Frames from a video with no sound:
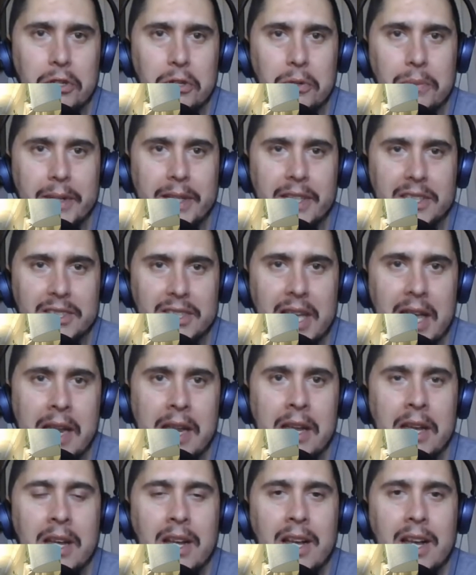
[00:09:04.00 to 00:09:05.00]
too because
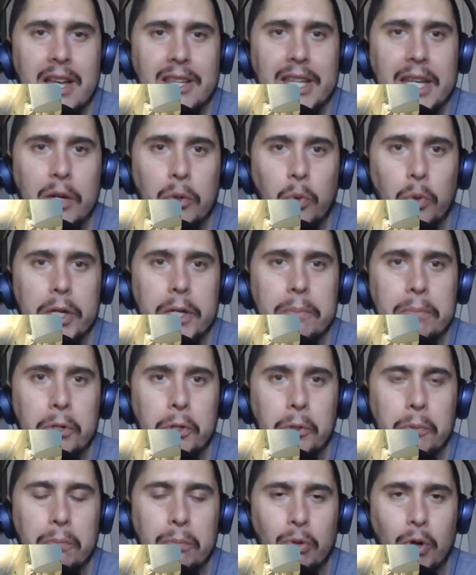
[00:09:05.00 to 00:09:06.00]
they
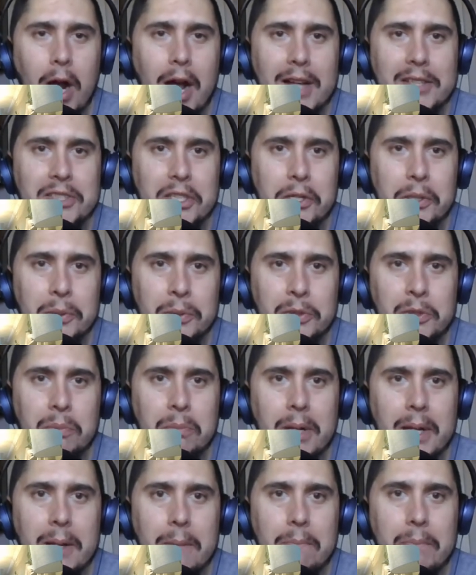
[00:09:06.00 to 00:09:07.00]
reboot Brazos,
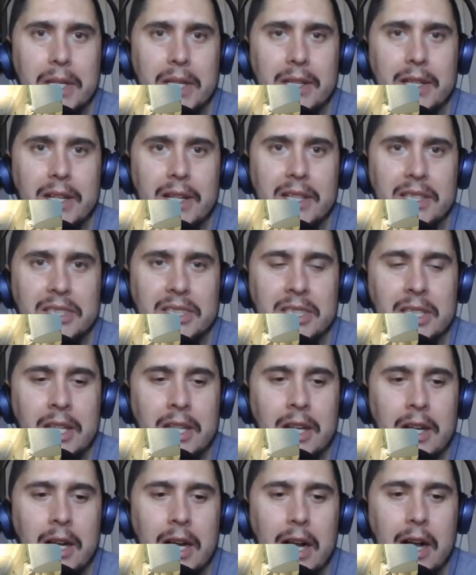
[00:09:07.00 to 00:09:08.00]
but because
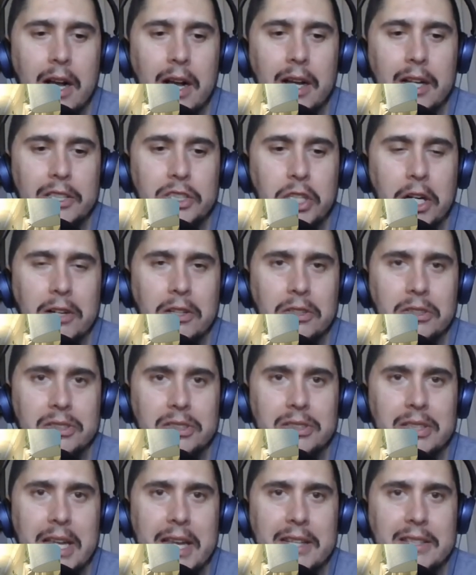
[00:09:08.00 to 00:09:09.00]

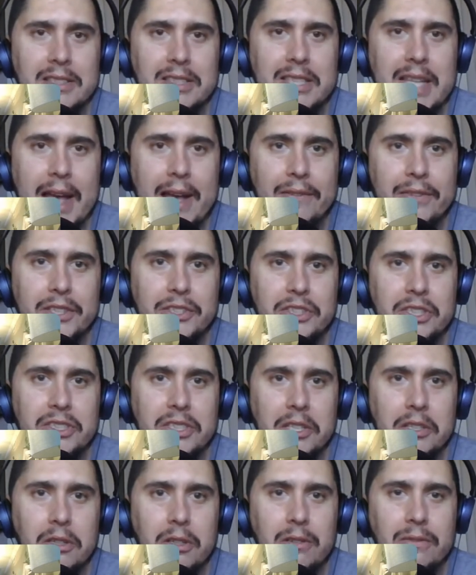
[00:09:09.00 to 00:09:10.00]
Charles Hayden Savage is
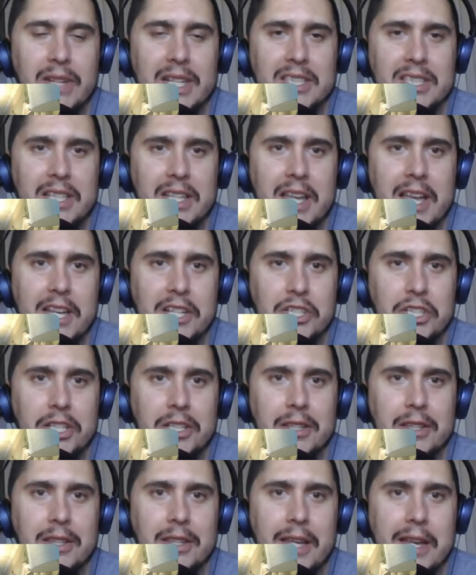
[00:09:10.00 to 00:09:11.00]
under
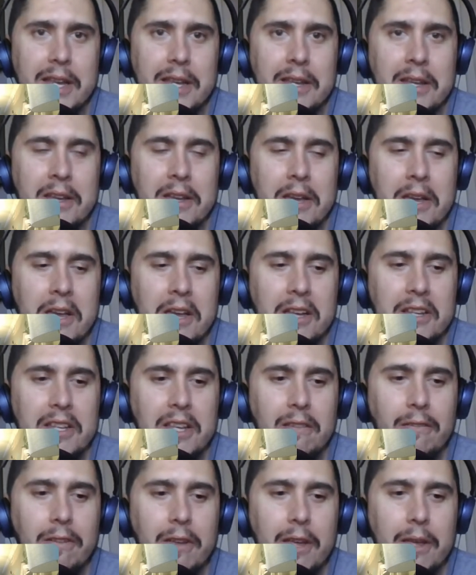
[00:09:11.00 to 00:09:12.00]
investigation, they
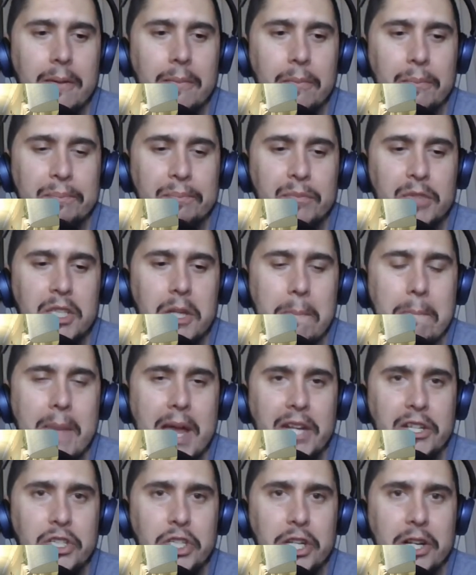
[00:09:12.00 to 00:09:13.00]
give him
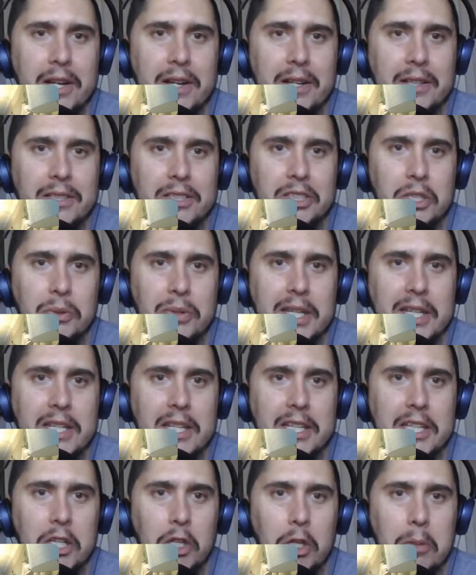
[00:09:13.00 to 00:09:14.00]
dementia so they
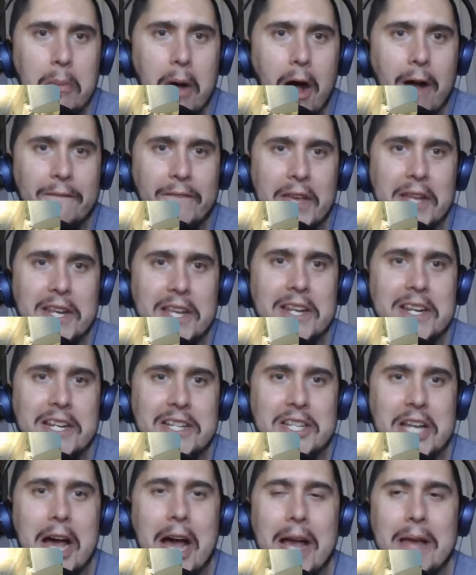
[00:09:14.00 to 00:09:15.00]
could kill him off at
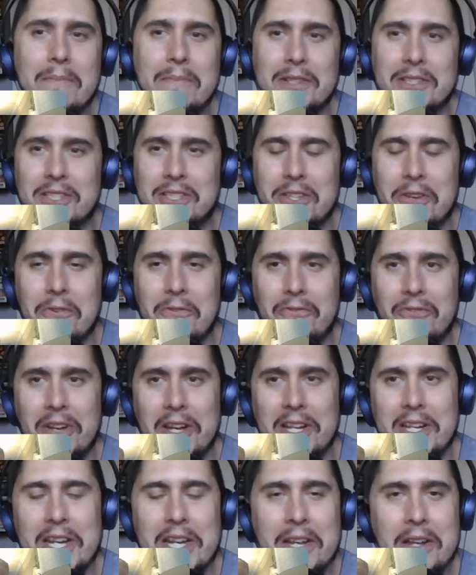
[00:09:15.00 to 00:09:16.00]
any time. It's so
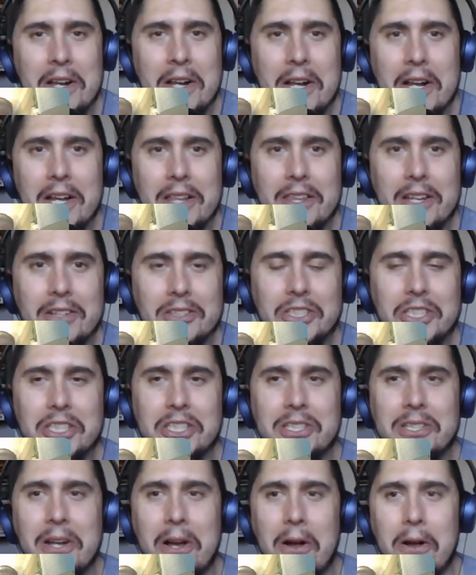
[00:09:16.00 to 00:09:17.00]
funny. There's
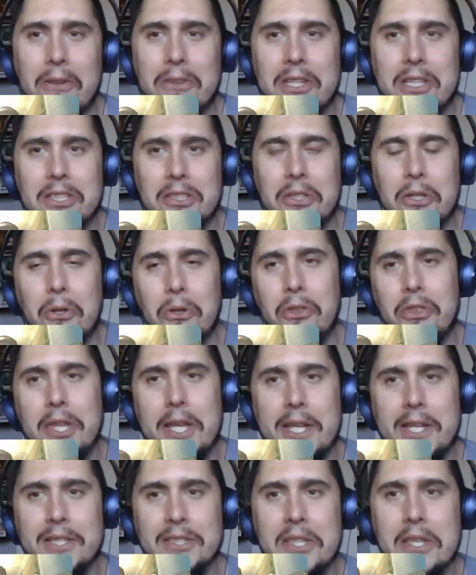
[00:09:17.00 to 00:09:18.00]
just all these little
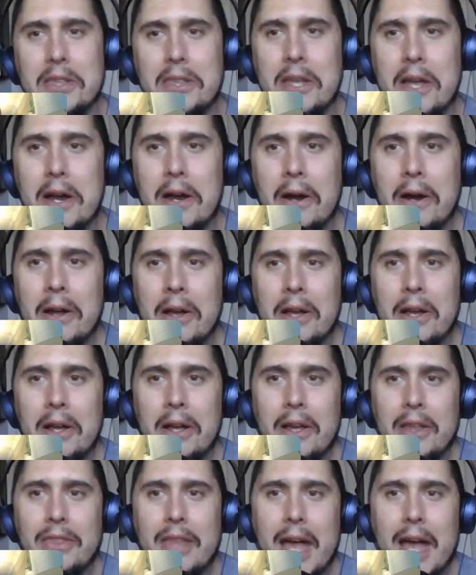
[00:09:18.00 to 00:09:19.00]
things in there
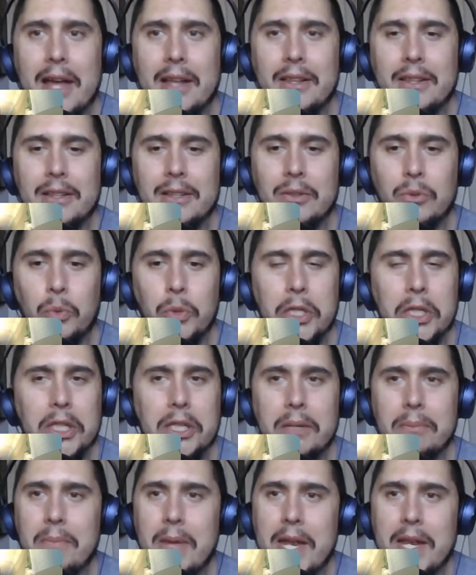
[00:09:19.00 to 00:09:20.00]
that
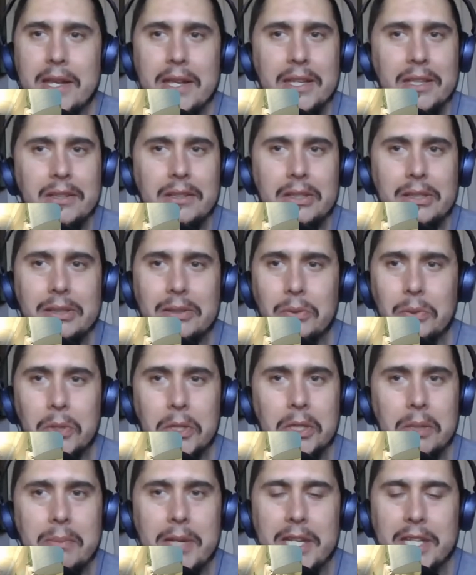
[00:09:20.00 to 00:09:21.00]
really make it
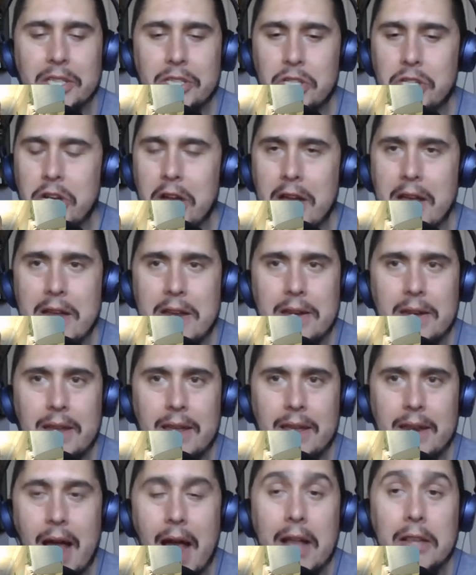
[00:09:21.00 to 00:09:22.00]
shine.
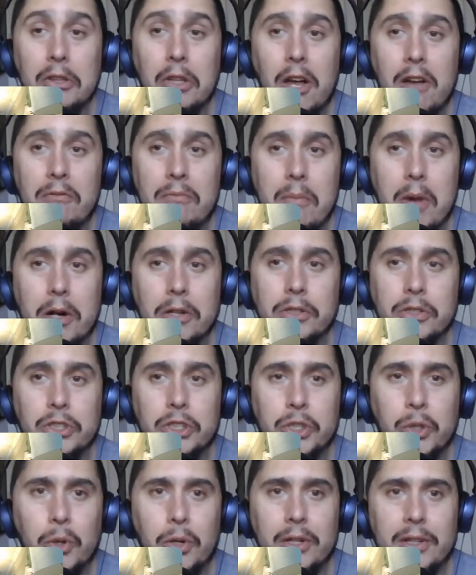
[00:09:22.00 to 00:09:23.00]
And I love Martin
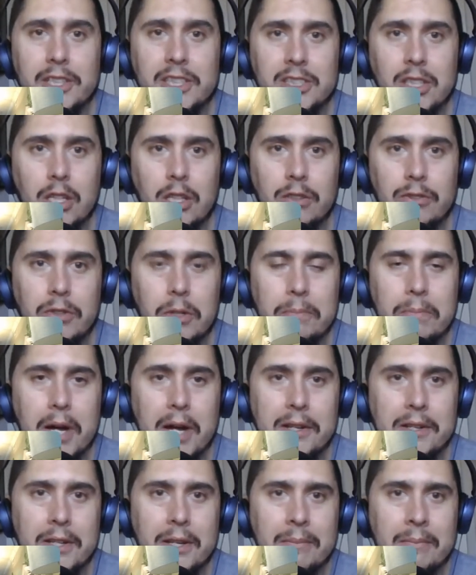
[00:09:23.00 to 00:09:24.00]
Short as Oliver
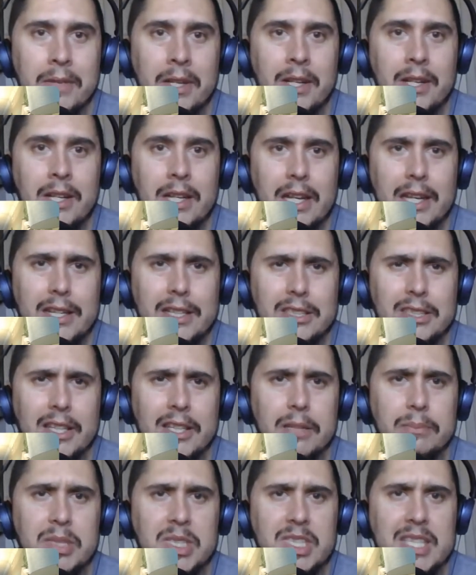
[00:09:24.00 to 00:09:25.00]
Putnam, and he's
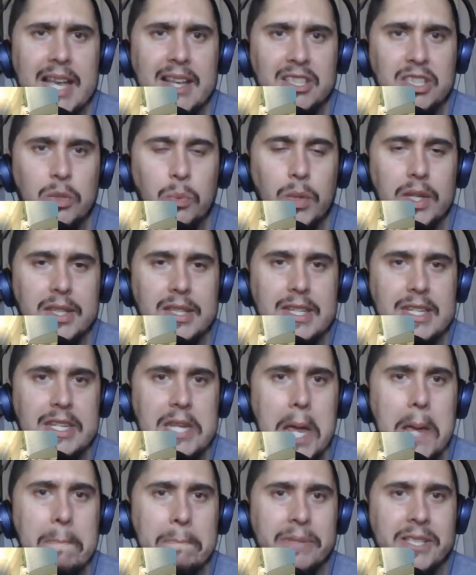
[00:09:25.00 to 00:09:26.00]
like obsessed with
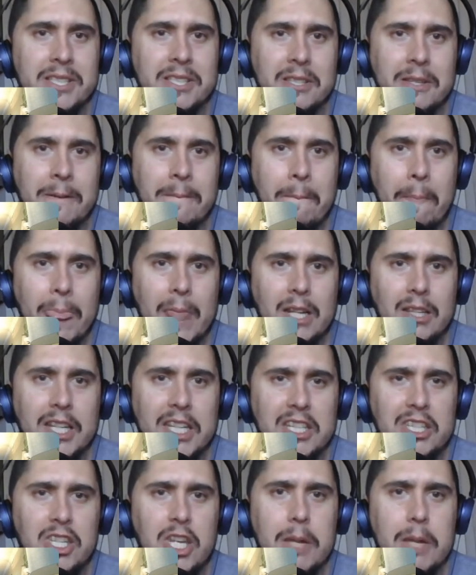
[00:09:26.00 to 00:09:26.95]
dips. Like